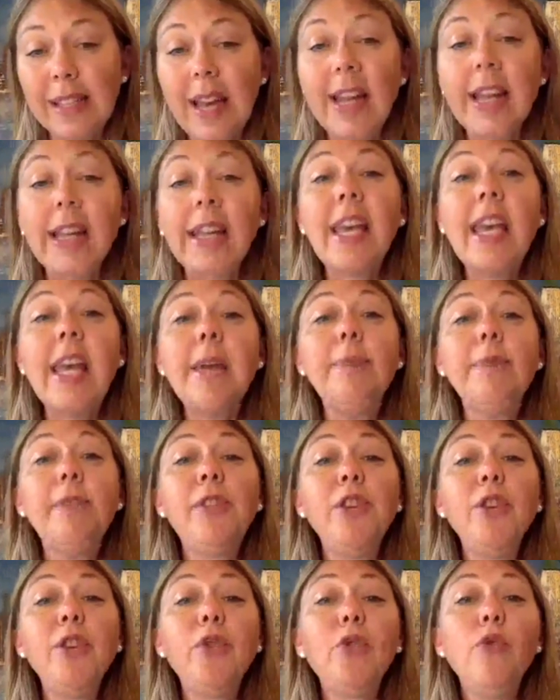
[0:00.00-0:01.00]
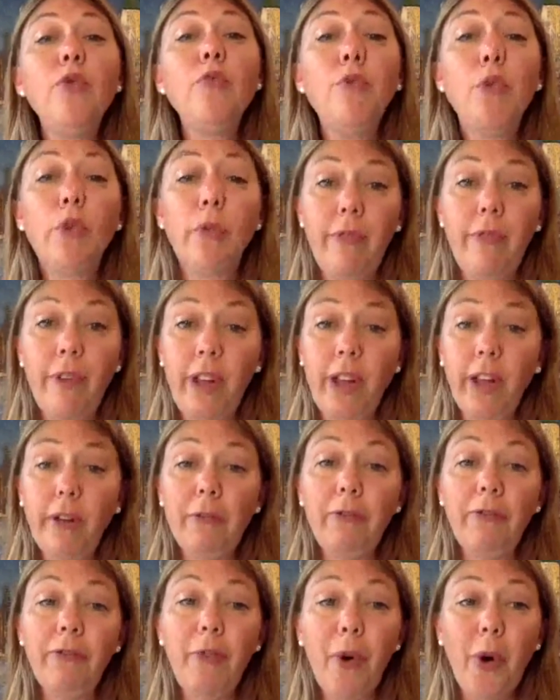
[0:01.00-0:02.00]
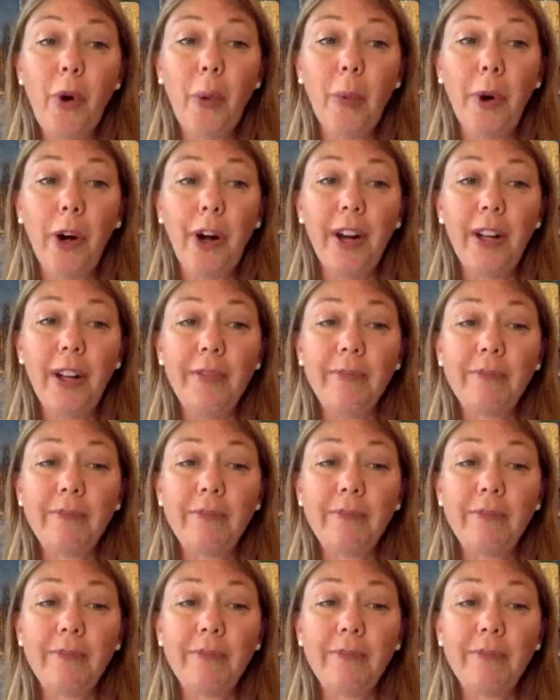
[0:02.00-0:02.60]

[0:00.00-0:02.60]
and it keeps you moving forward